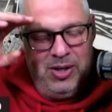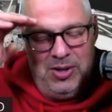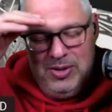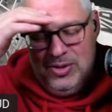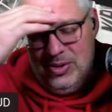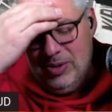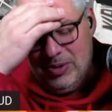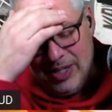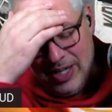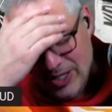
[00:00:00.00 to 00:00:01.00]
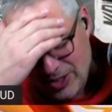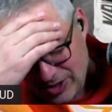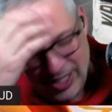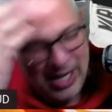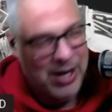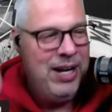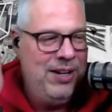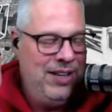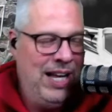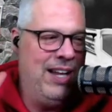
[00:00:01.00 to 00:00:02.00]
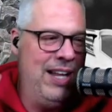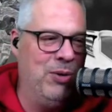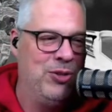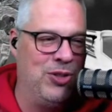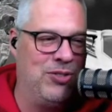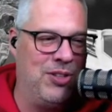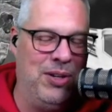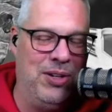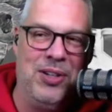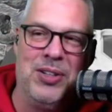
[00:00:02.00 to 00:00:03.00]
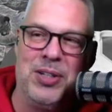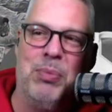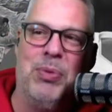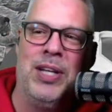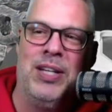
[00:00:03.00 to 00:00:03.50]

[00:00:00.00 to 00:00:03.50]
Oh gosh, that was just a complete.